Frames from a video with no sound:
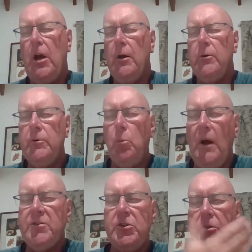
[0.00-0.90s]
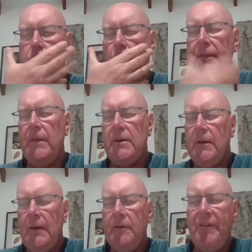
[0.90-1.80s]
showed, once you treat the
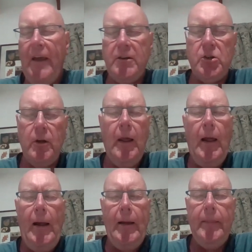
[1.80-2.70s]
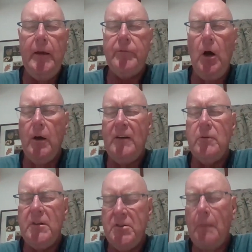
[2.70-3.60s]
infection,
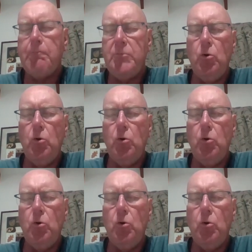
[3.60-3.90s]
some